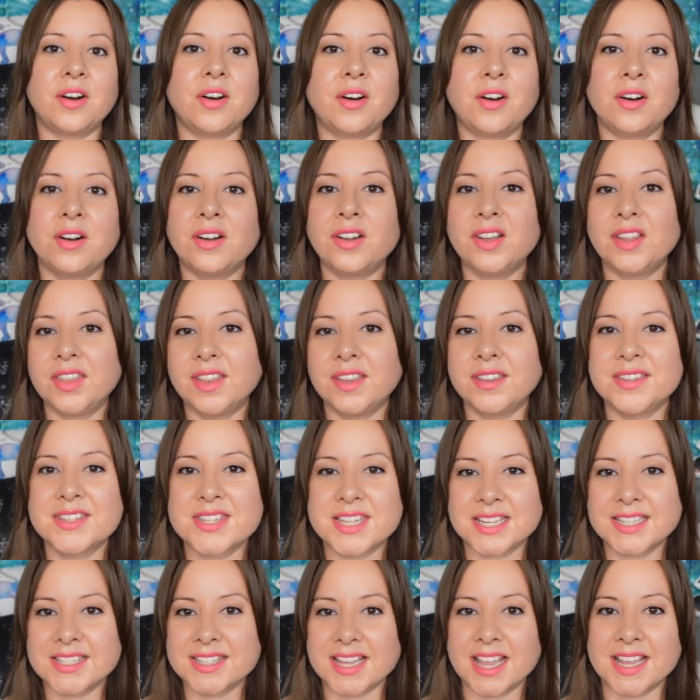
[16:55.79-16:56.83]
all the
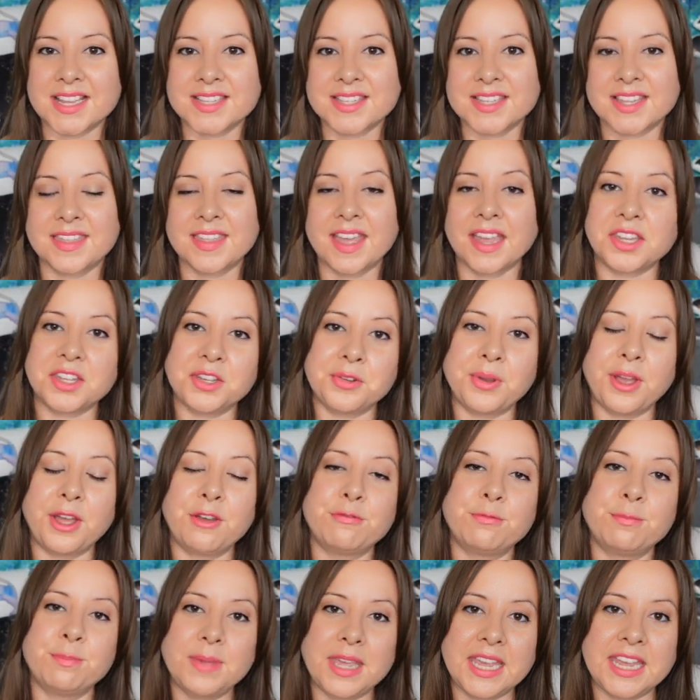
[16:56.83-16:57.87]
success that you
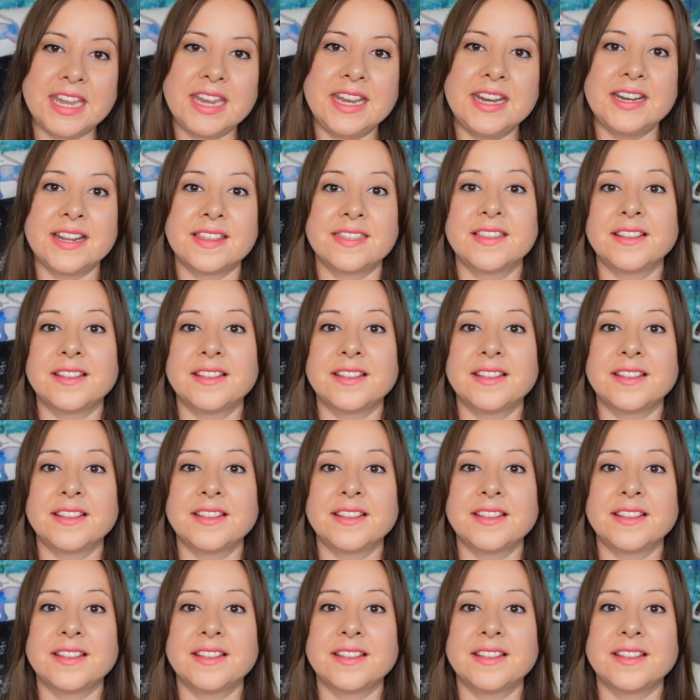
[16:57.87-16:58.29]
have made,